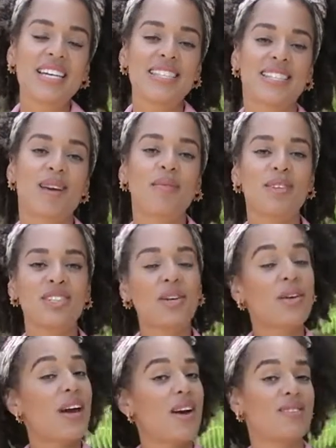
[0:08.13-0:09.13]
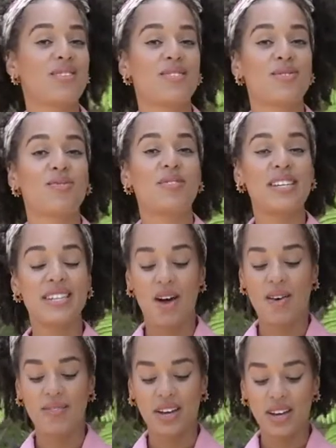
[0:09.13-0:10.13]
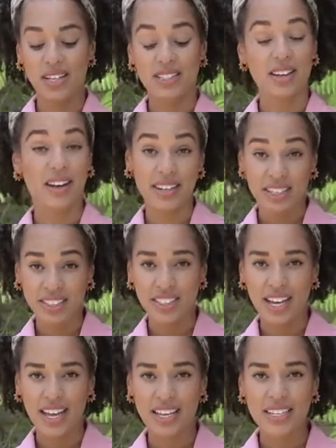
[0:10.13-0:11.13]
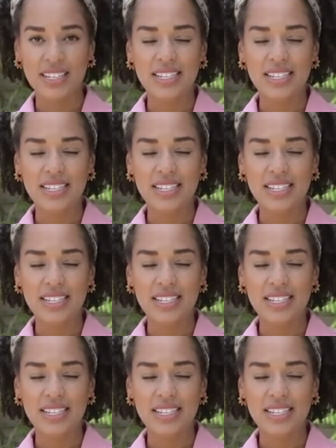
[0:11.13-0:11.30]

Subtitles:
Today I'm going to show you how to recover a dining chair.